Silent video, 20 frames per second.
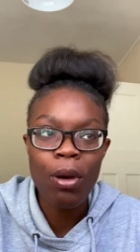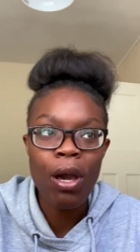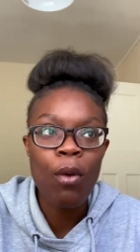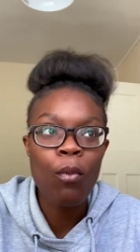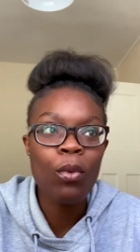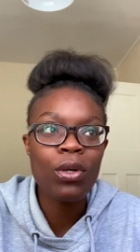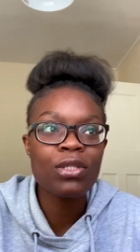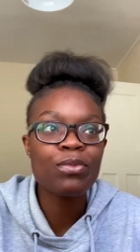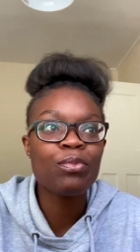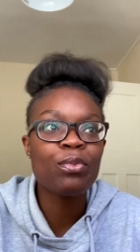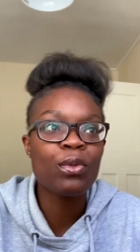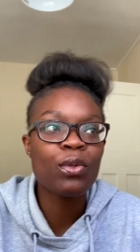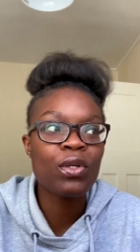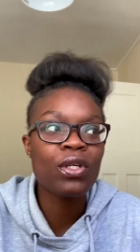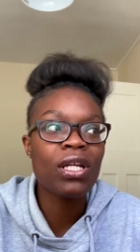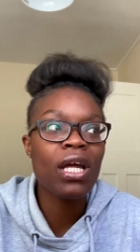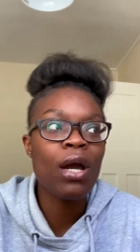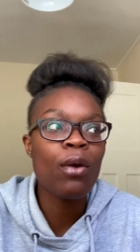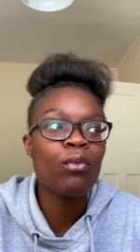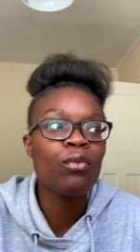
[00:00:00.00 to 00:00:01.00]
at what
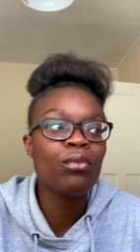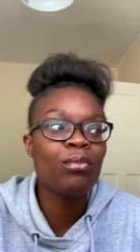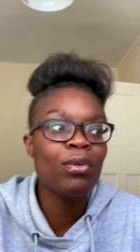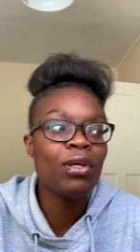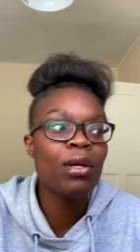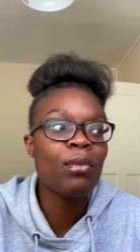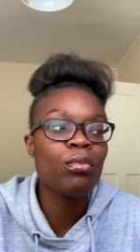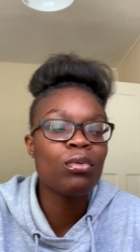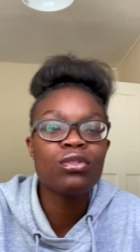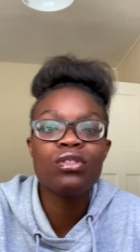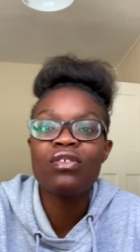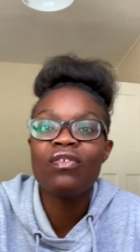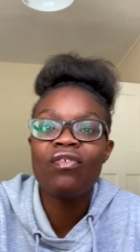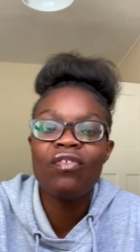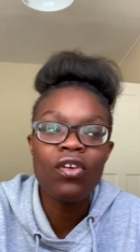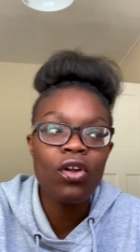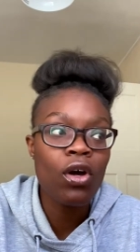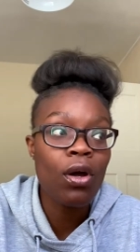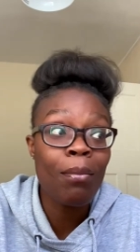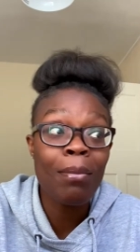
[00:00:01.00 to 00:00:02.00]
point I would be able to
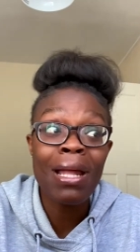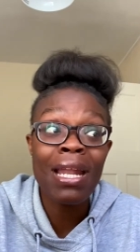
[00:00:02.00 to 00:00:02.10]
vlog. My